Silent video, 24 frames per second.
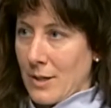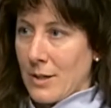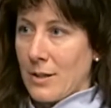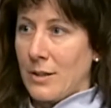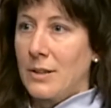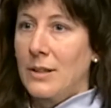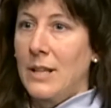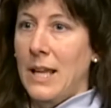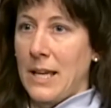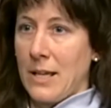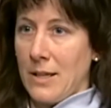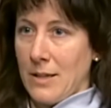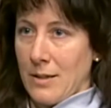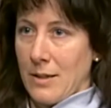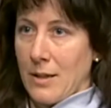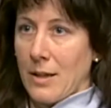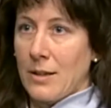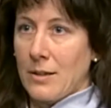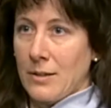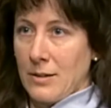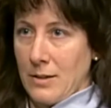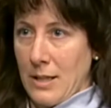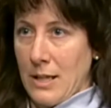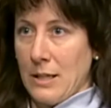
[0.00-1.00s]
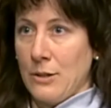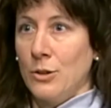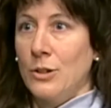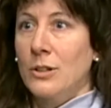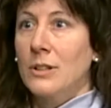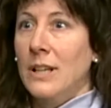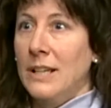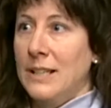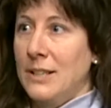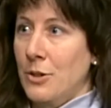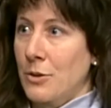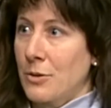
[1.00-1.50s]
they look
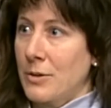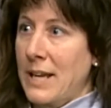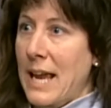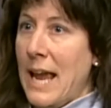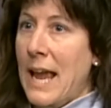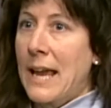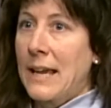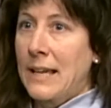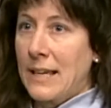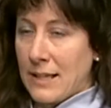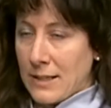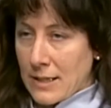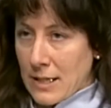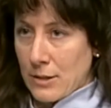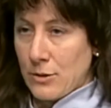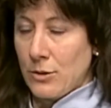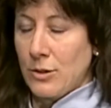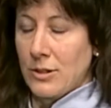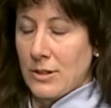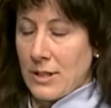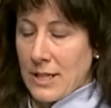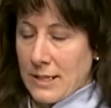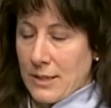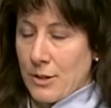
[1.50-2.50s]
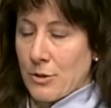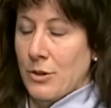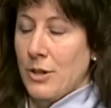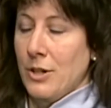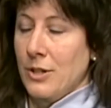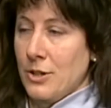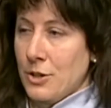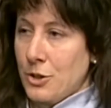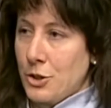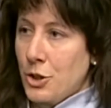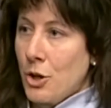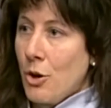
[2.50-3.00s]
like they're gagging, they look like they're
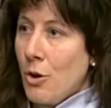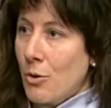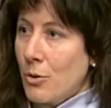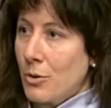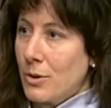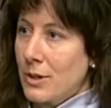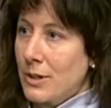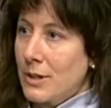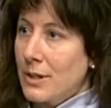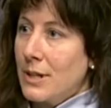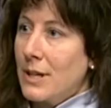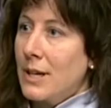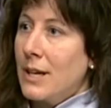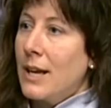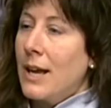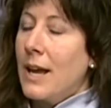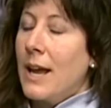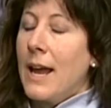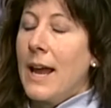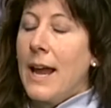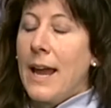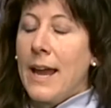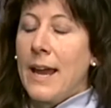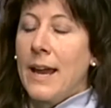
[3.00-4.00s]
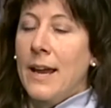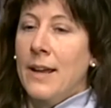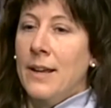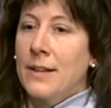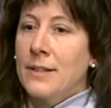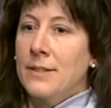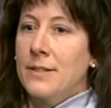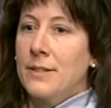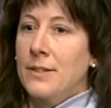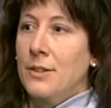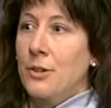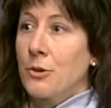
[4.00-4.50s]
going to choke. Mm-hmm.
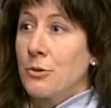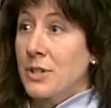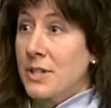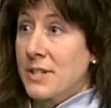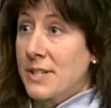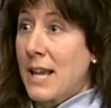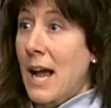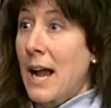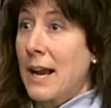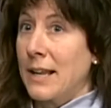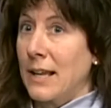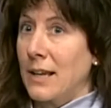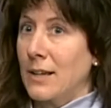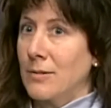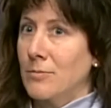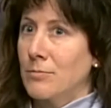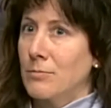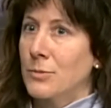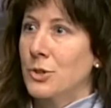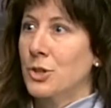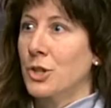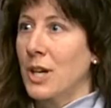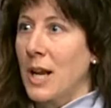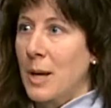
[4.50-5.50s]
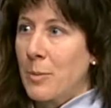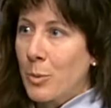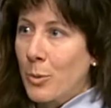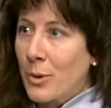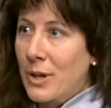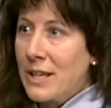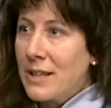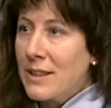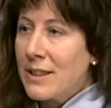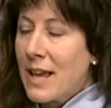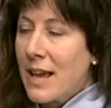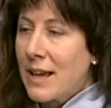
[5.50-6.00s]
And they're deciding, should I
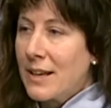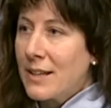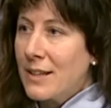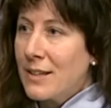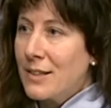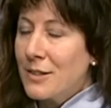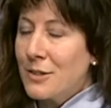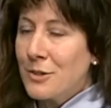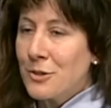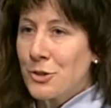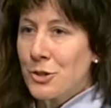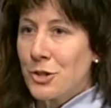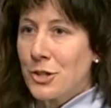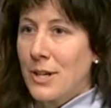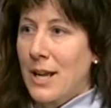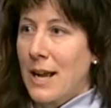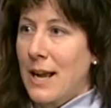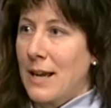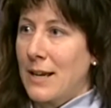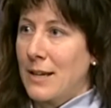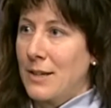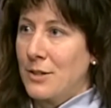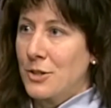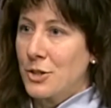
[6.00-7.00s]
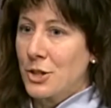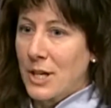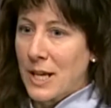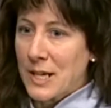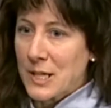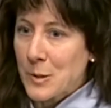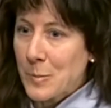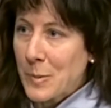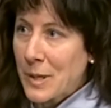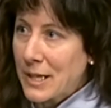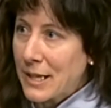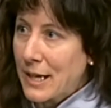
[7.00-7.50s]
breathe that in, should I
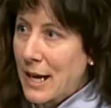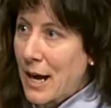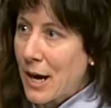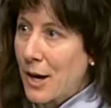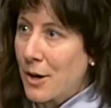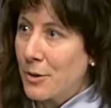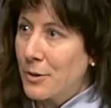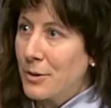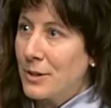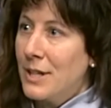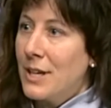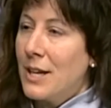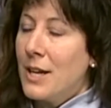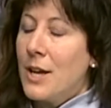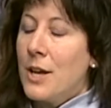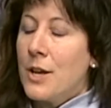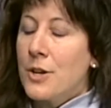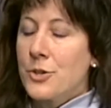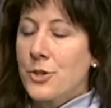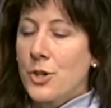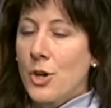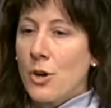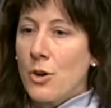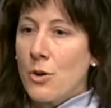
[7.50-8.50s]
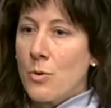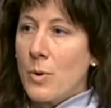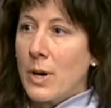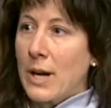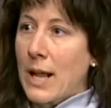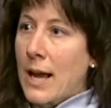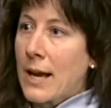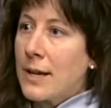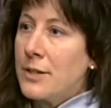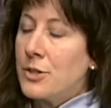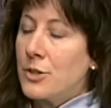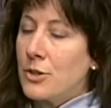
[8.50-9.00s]
spit it out? So what
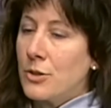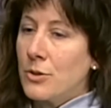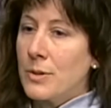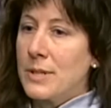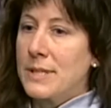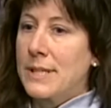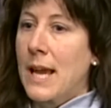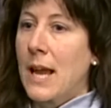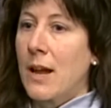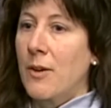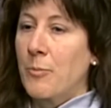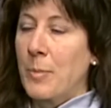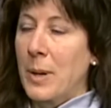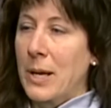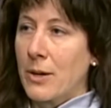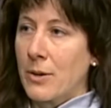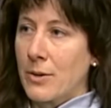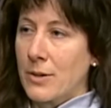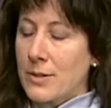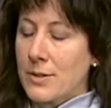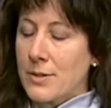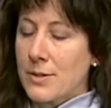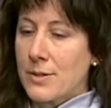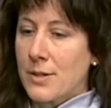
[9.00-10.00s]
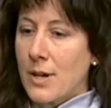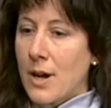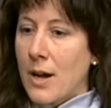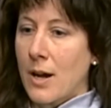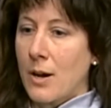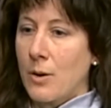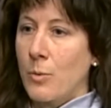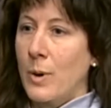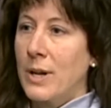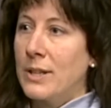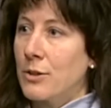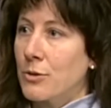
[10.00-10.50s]
I do is have parents,
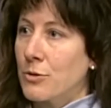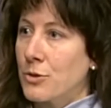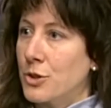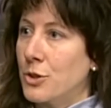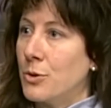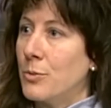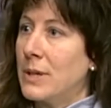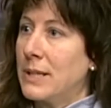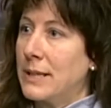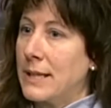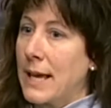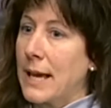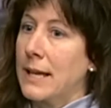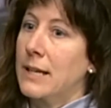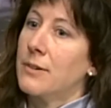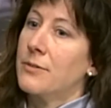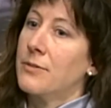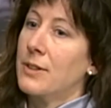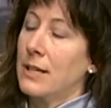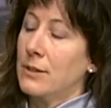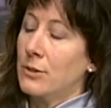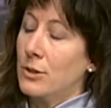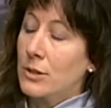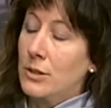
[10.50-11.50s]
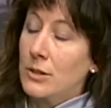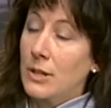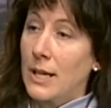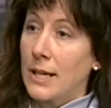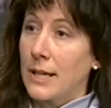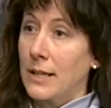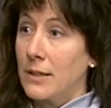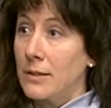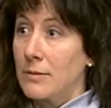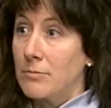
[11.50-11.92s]
when they're doing that, if they look like,